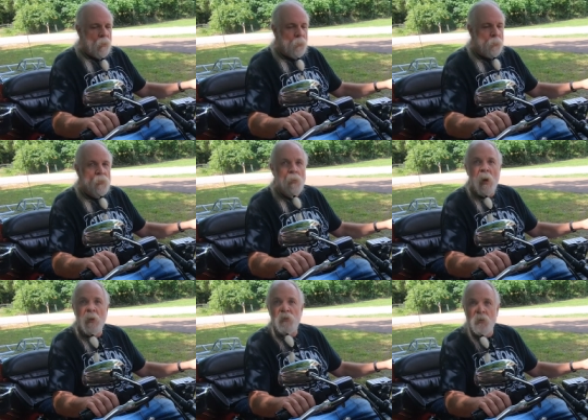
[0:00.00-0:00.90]
open your
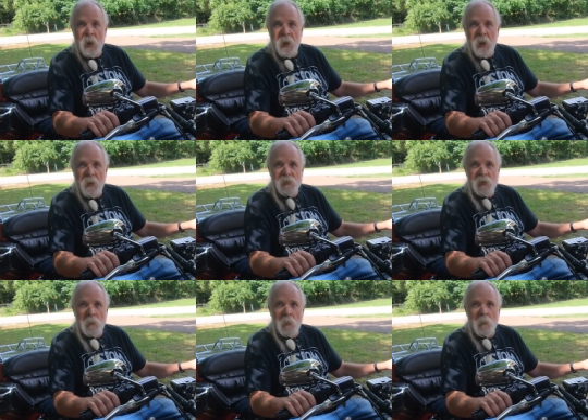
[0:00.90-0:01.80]
eyes, you gotta have
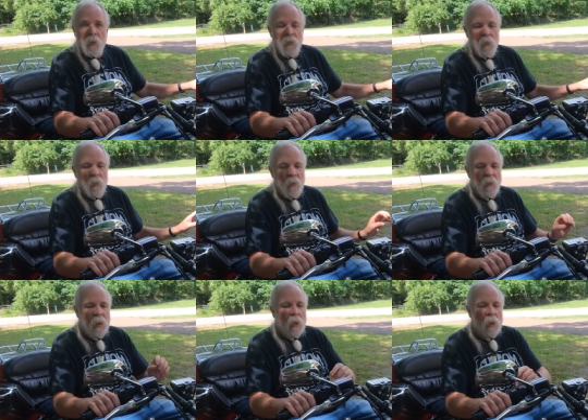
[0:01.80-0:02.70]
someone with you,
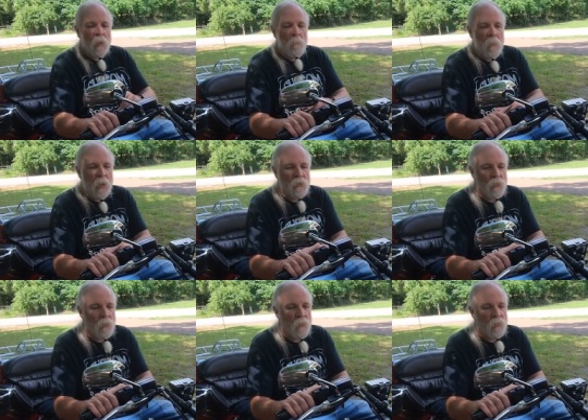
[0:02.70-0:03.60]
and they gotta
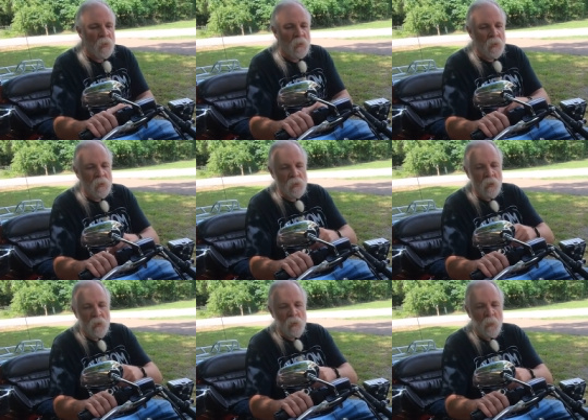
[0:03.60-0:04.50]
measure the
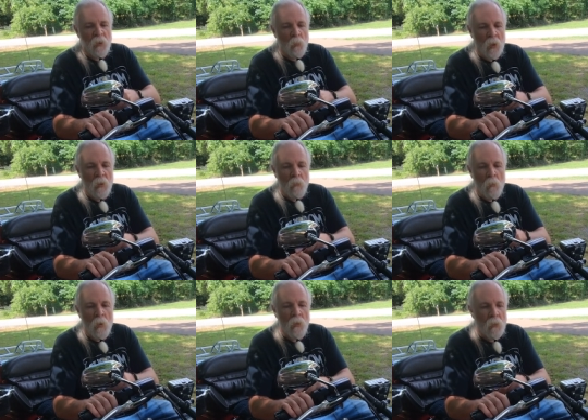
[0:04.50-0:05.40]
distance between
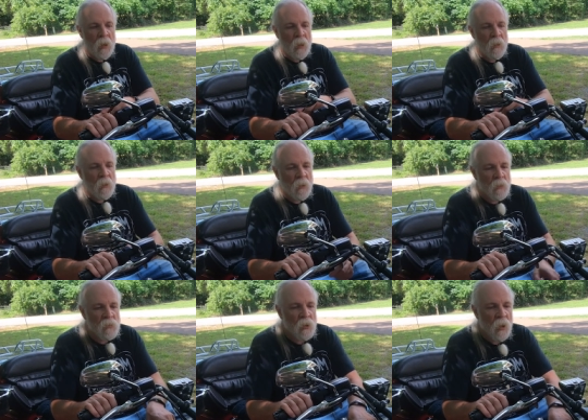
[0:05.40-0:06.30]
where your hand
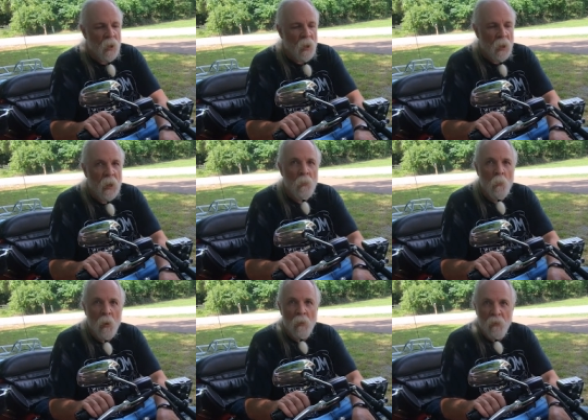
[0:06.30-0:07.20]
is
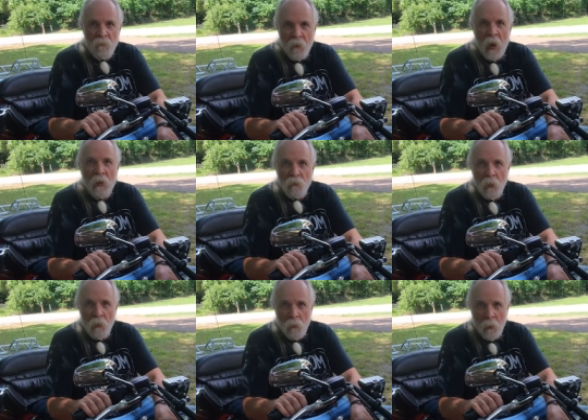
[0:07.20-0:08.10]
and where the
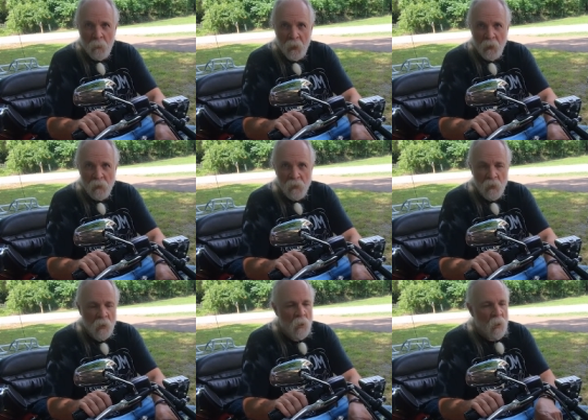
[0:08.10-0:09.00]
factory grip is.
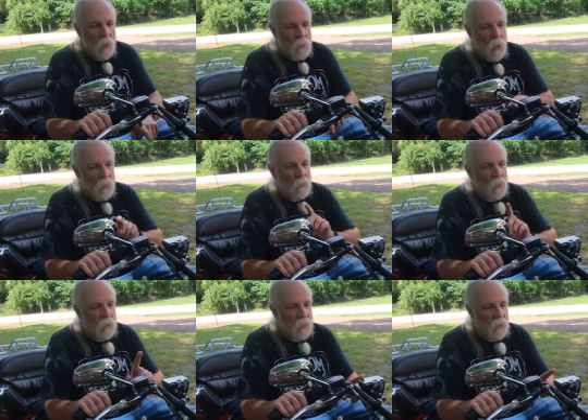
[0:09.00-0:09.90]
Not
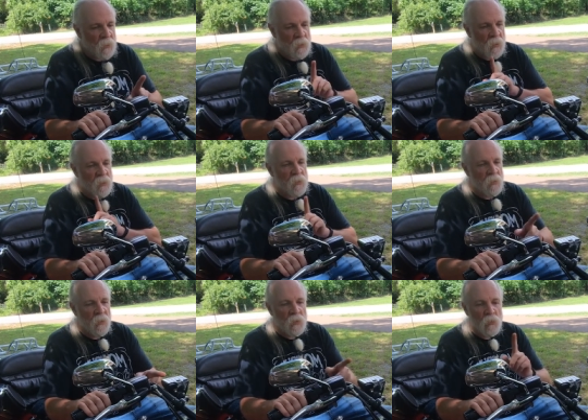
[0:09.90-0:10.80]
only the distance
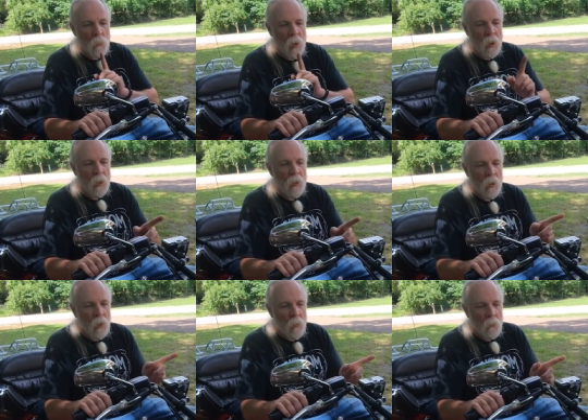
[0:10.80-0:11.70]
this way,
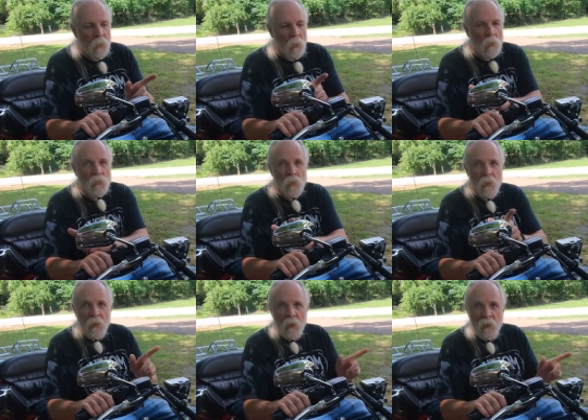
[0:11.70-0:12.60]
but also
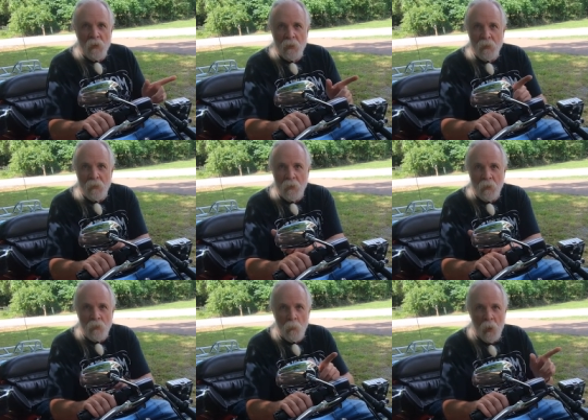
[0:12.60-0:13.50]
the distance
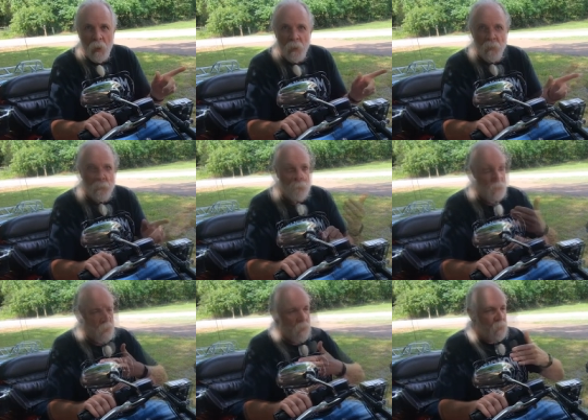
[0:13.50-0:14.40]
this way.
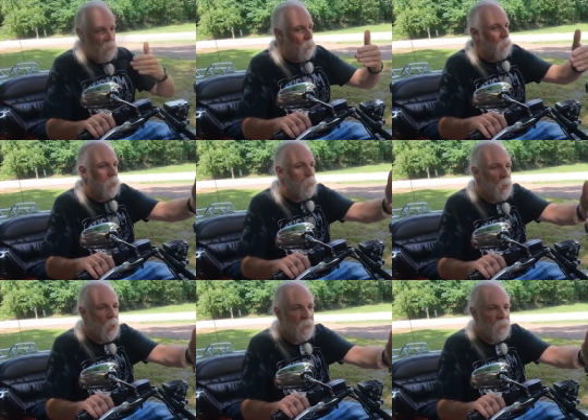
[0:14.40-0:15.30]
You know, it
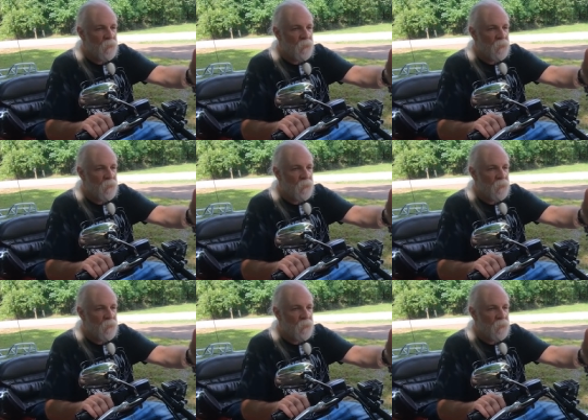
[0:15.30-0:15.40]
might be